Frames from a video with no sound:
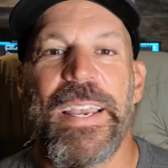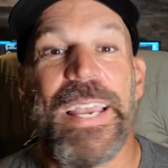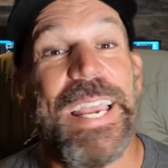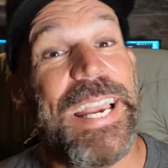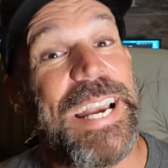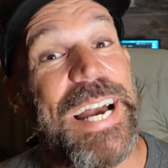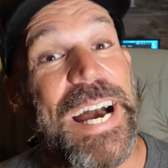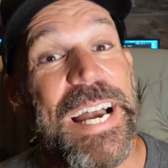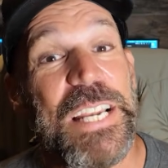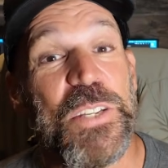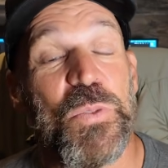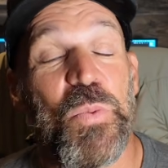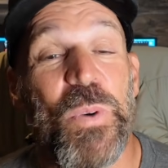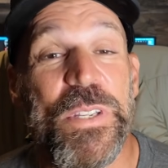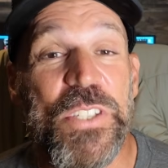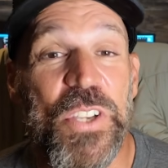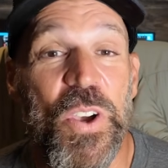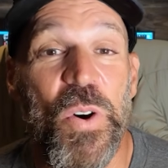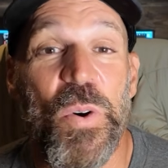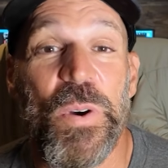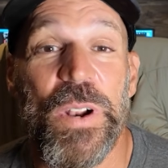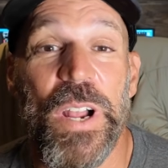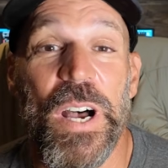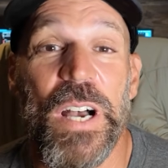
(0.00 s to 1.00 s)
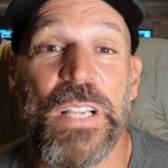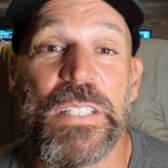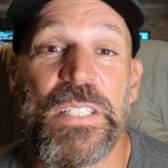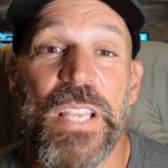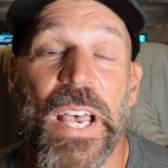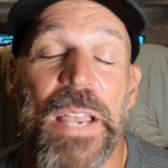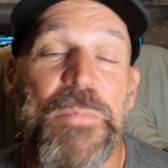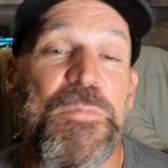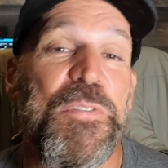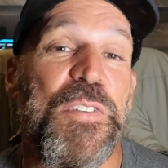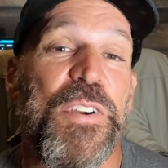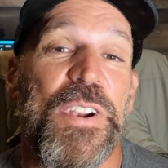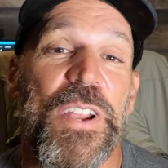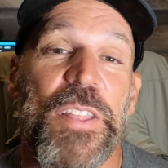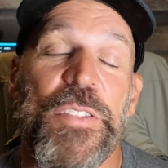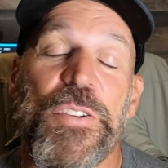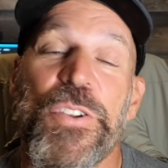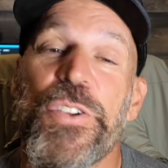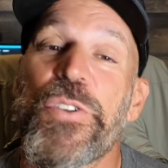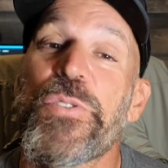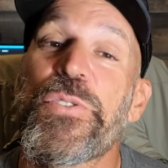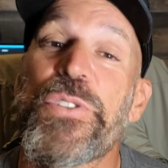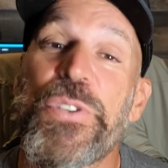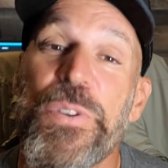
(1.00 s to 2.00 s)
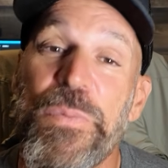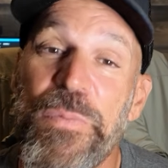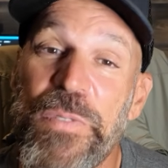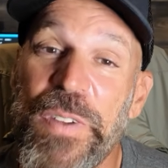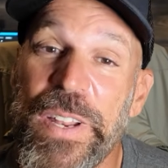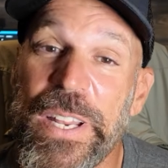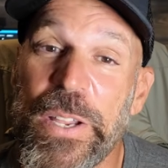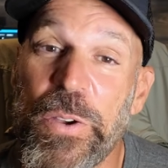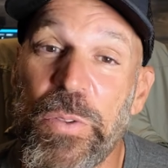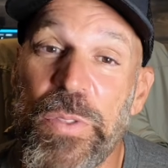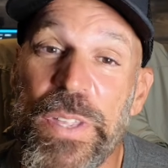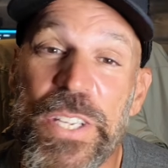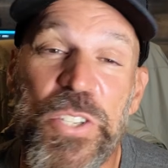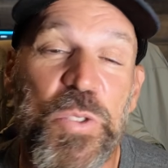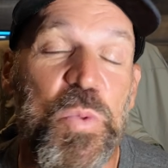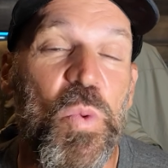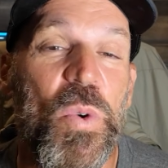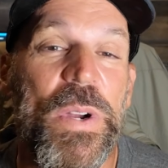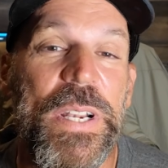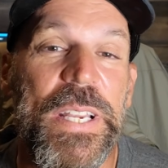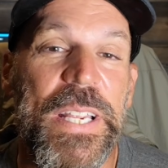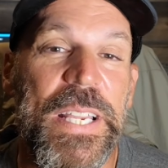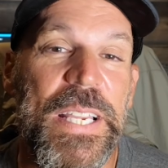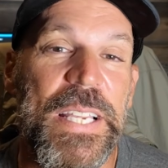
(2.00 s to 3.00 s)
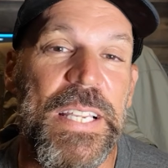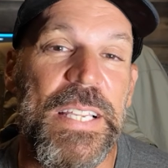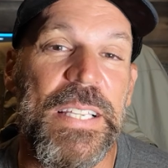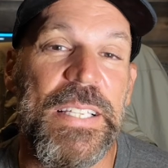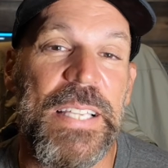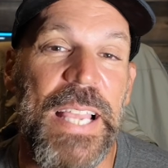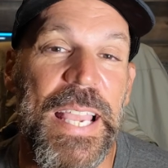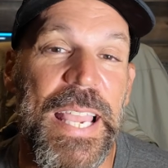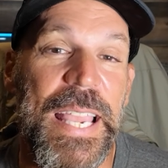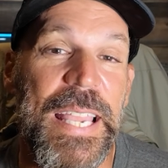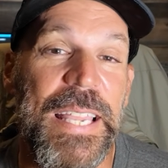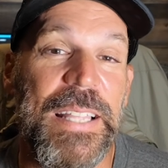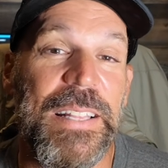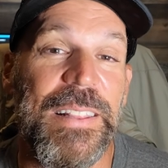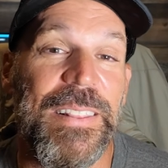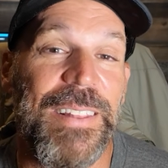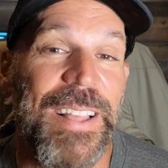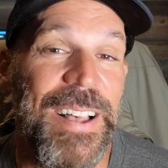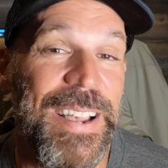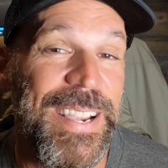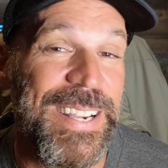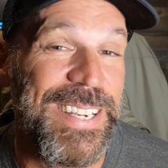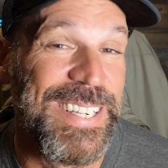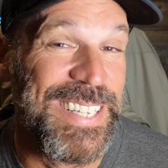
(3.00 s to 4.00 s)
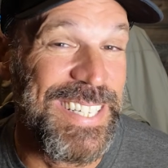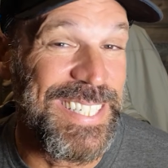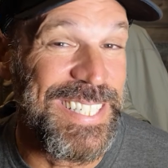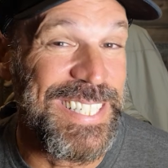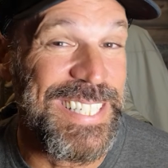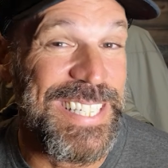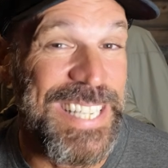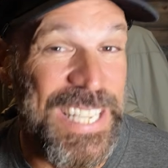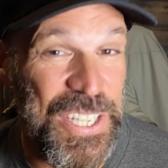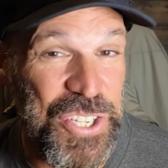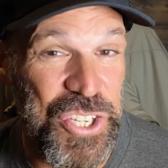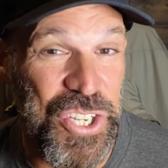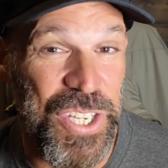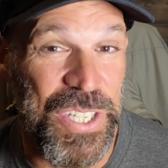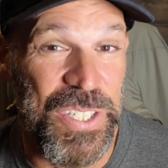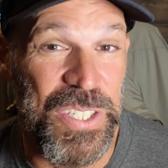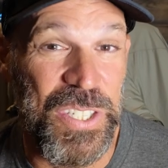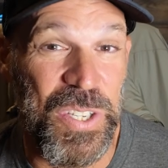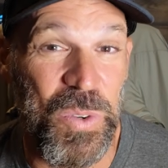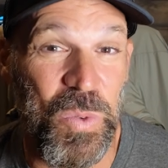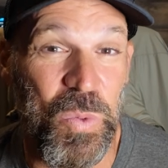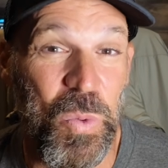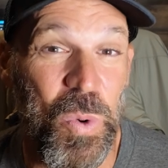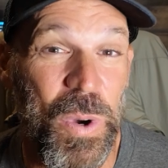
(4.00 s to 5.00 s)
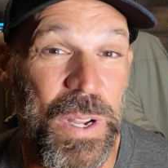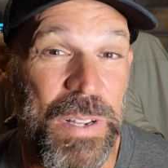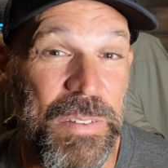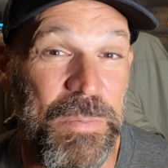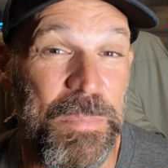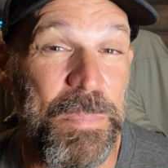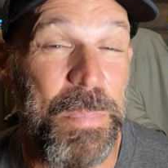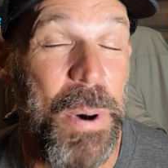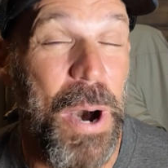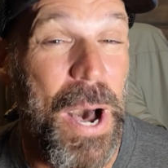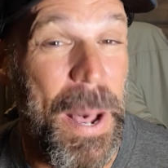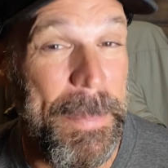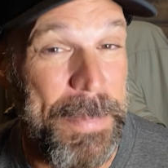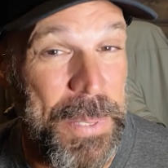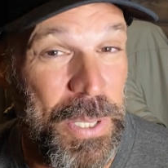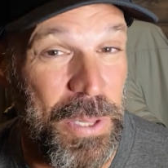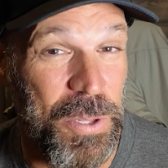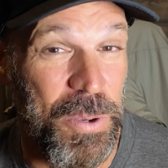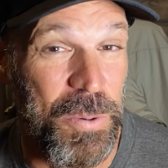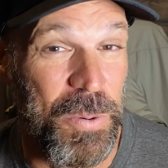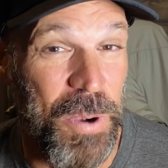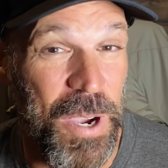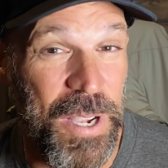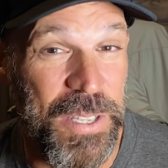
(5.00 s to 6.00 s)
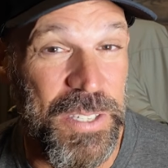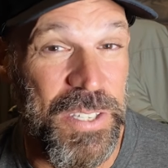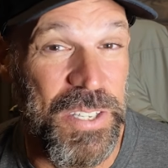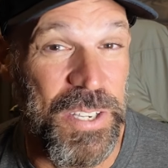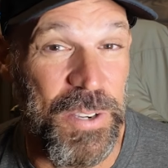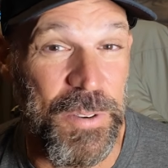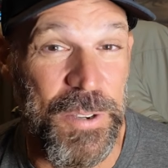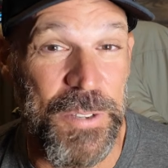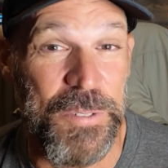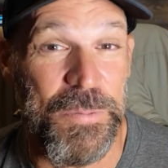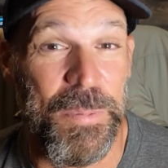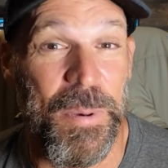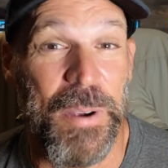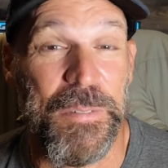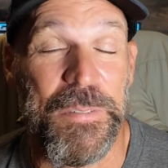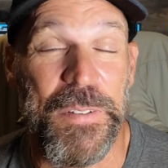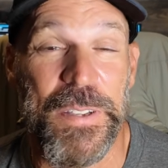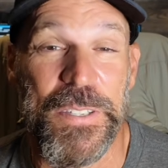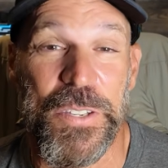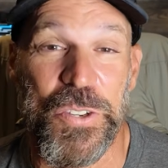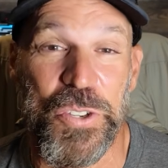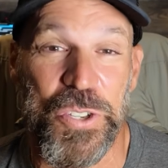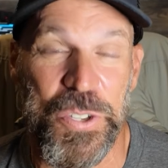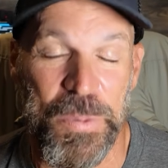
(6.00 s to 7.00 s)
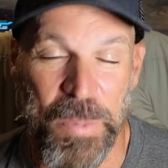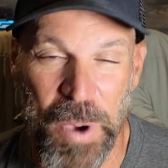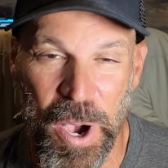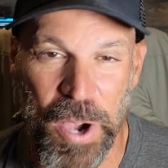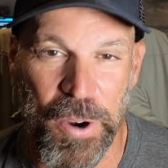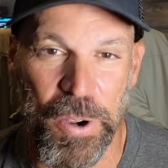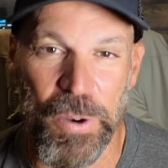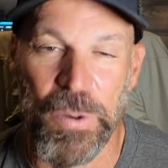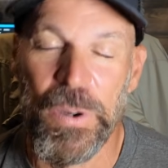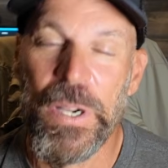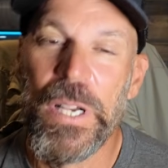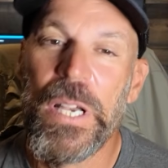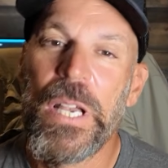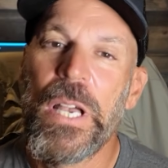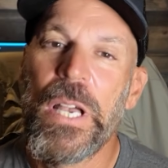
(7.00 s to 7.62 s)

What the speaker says: Hey guys, what's going on? Time for another YouTube video. This one is a line addition to one popular rod series from our friends at Shimano.